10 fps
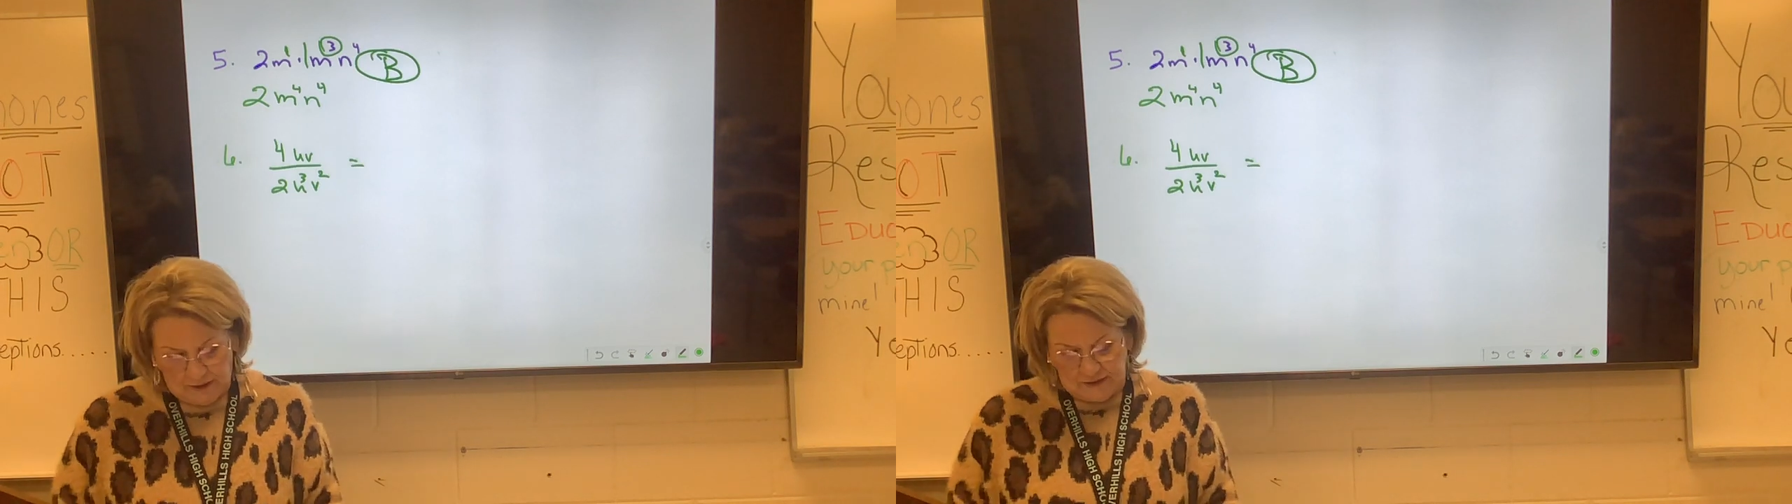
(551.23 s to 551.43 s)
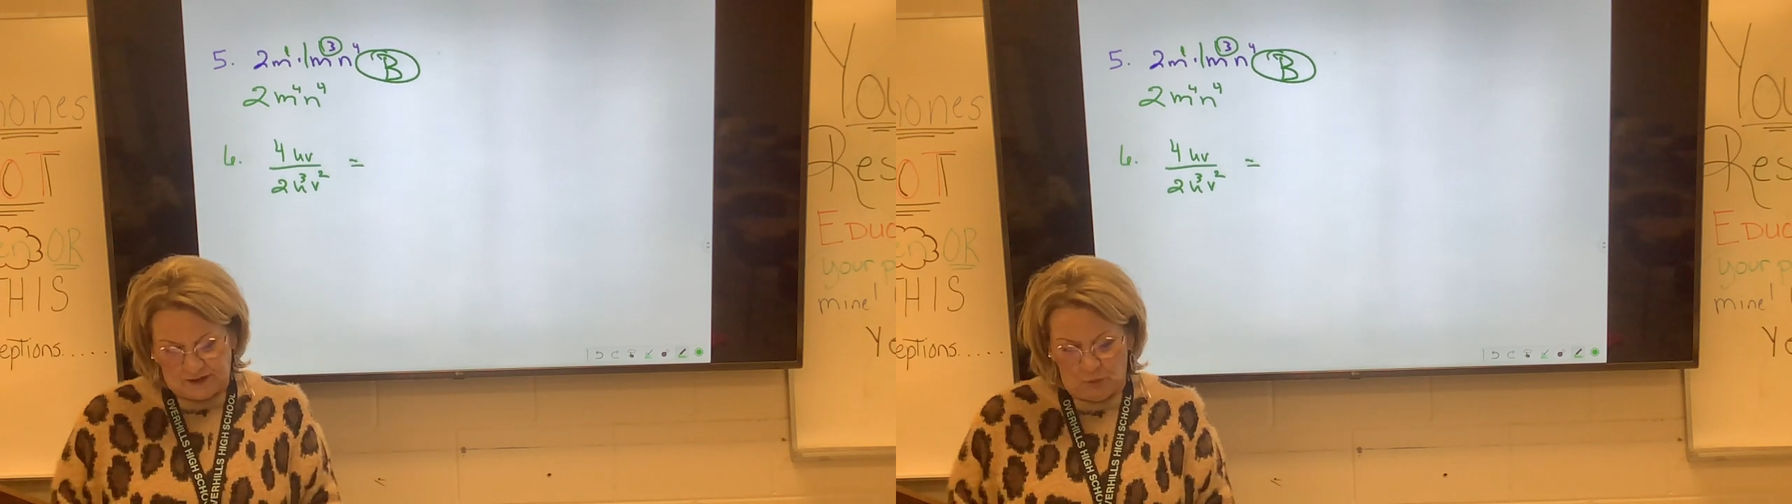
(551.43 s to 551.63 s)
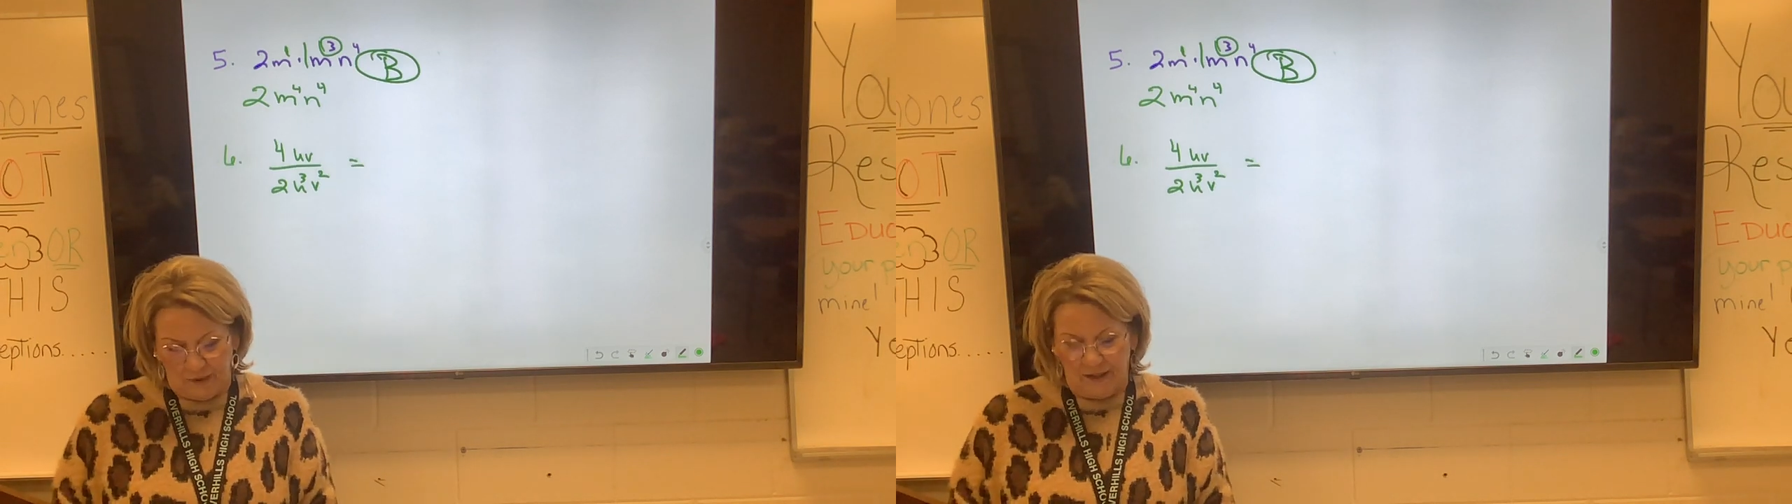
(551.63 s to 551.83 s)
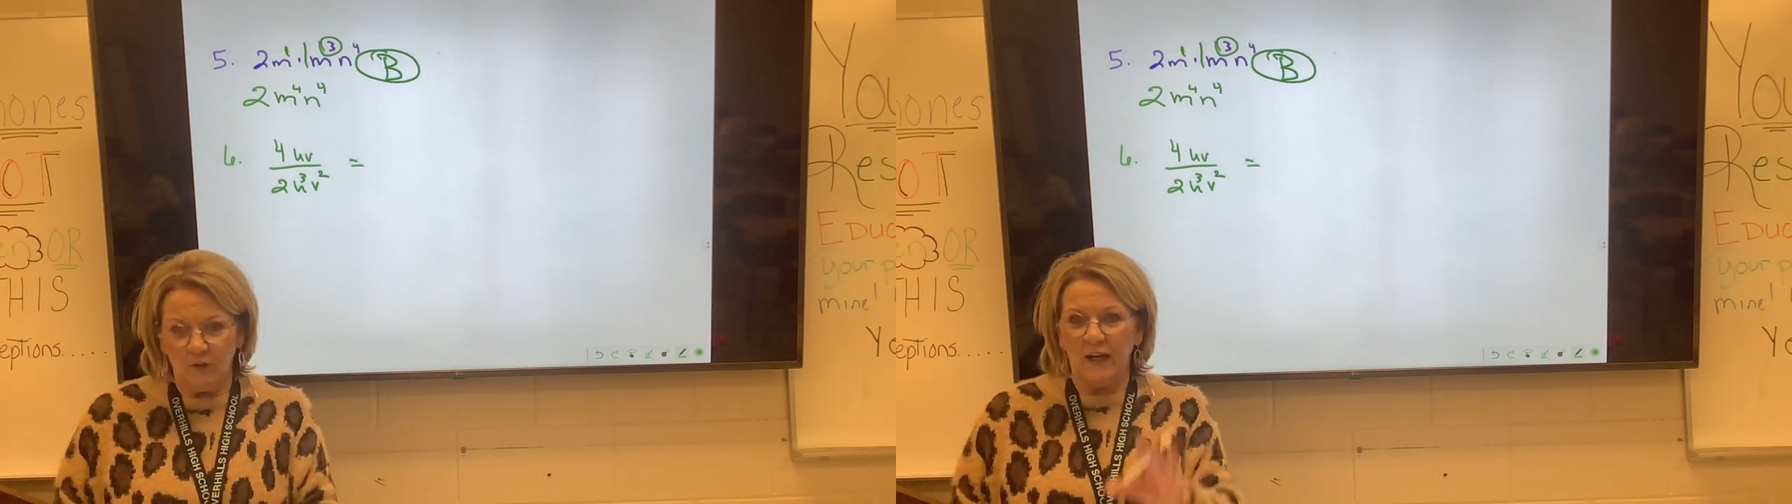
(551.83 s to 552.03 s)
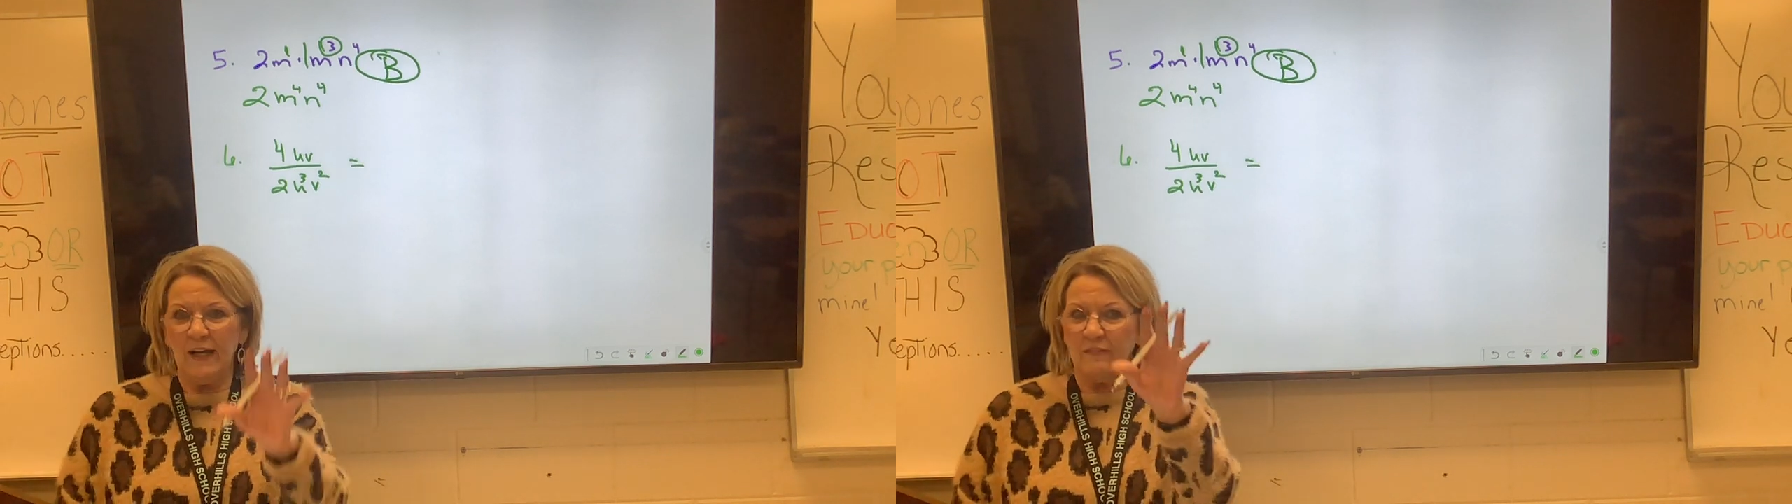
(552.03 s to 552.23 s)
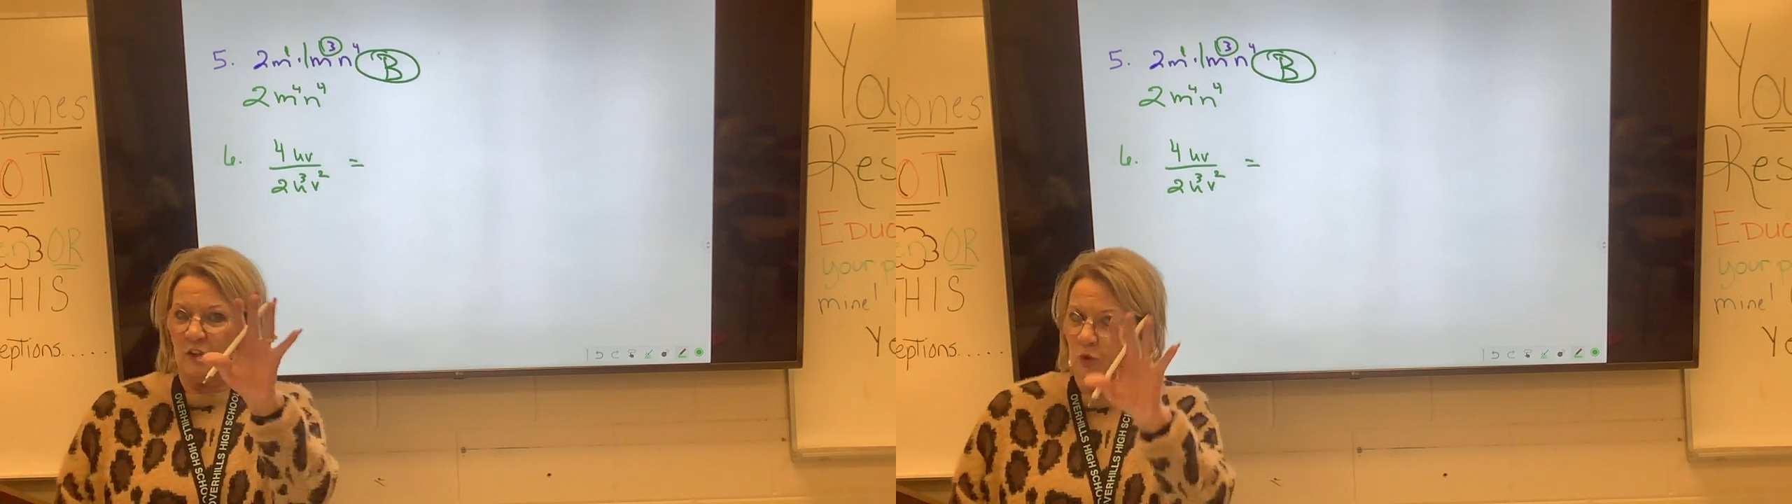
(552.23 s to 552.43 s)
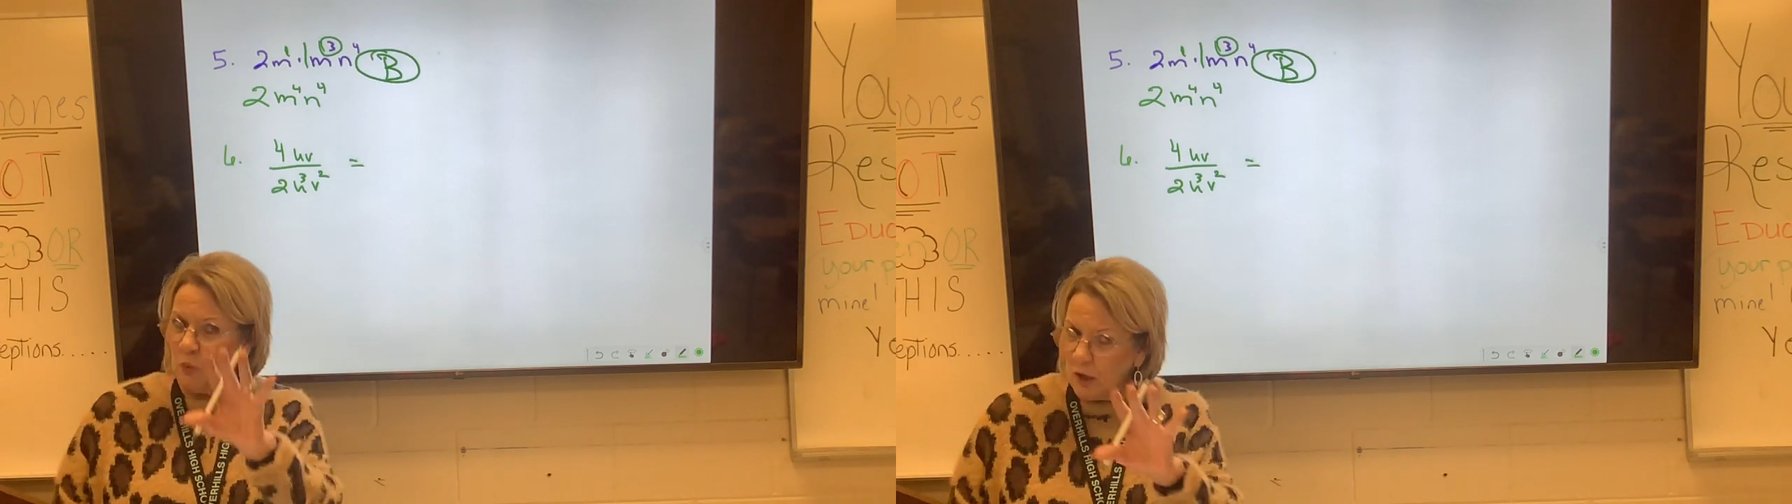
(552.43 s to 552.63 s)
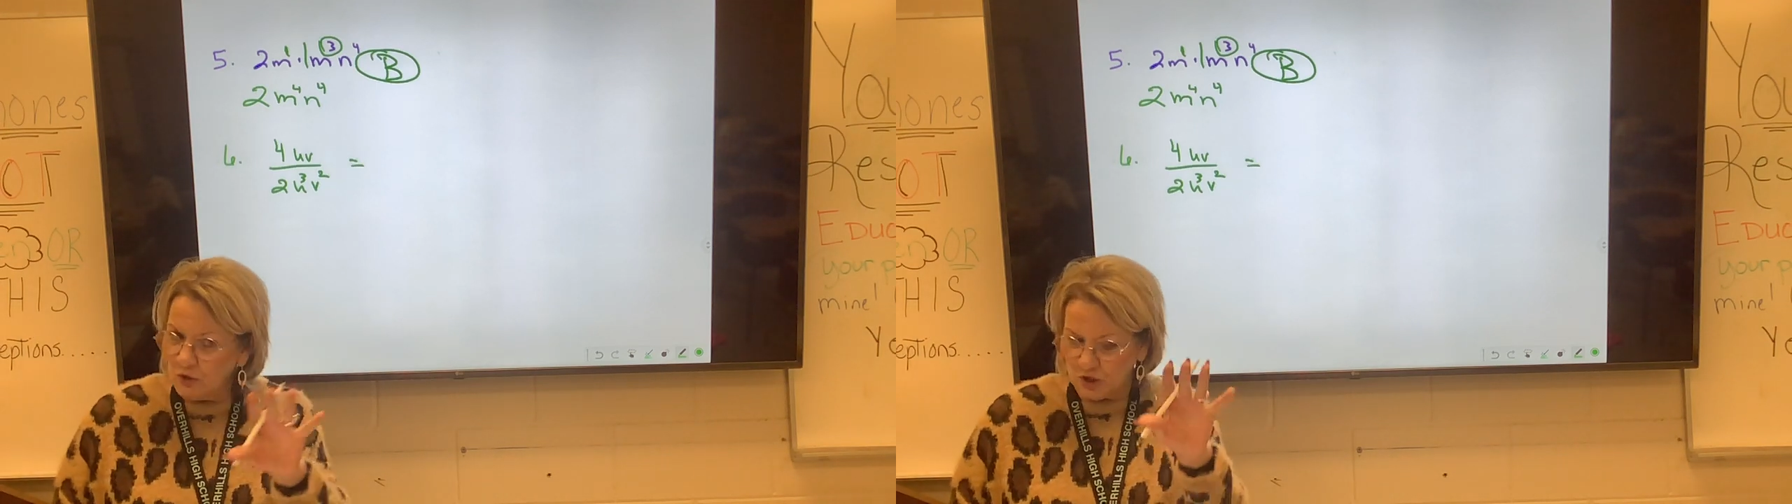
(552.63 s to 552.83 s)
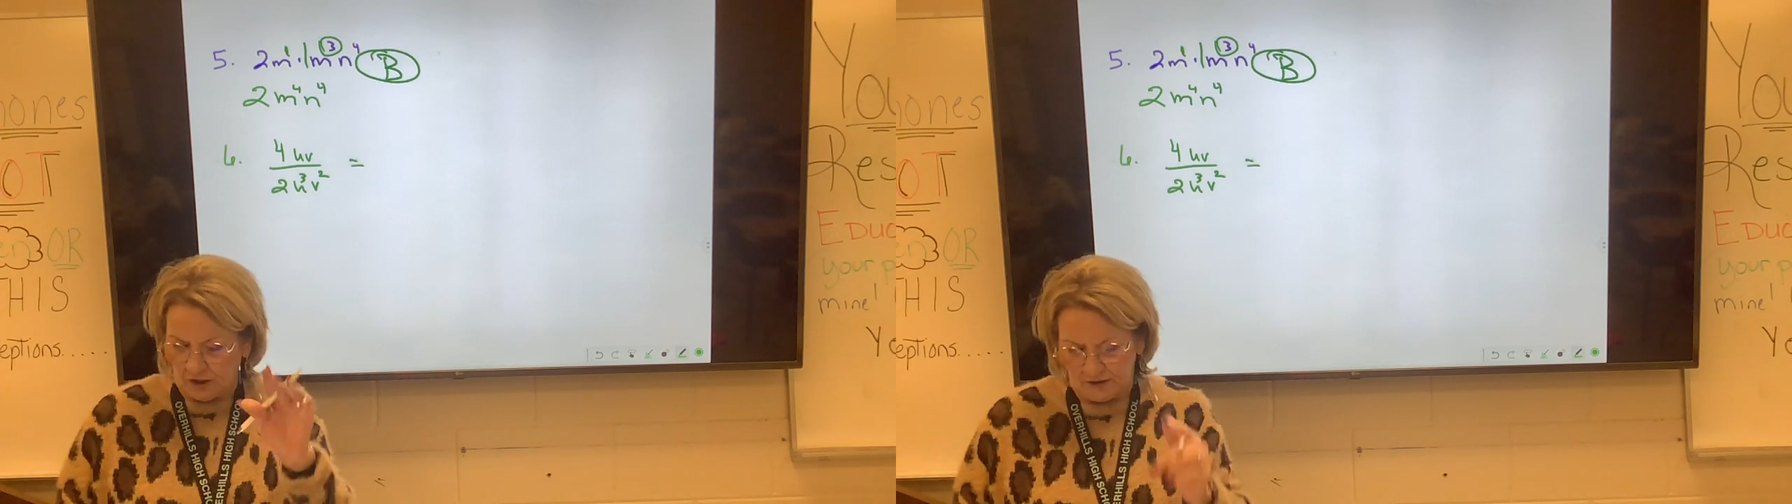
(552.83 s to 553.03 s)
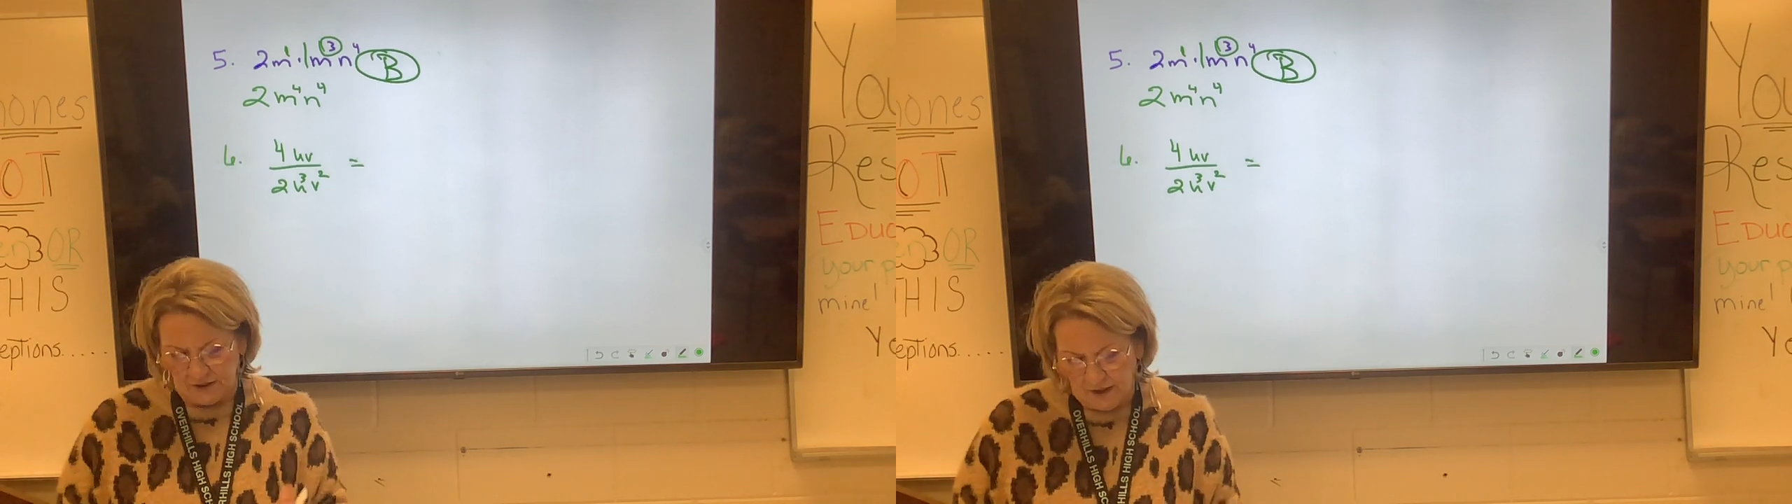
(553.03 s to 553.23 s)
So whenever I have a
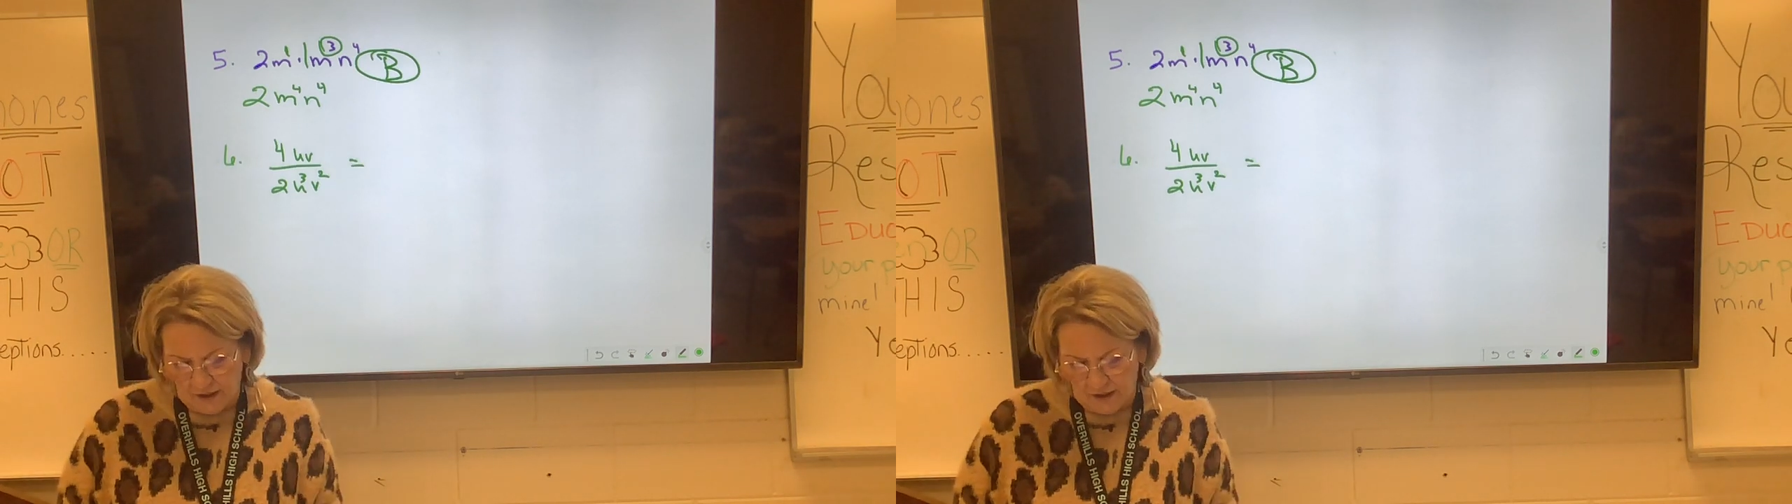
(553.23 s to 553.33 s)
quotient,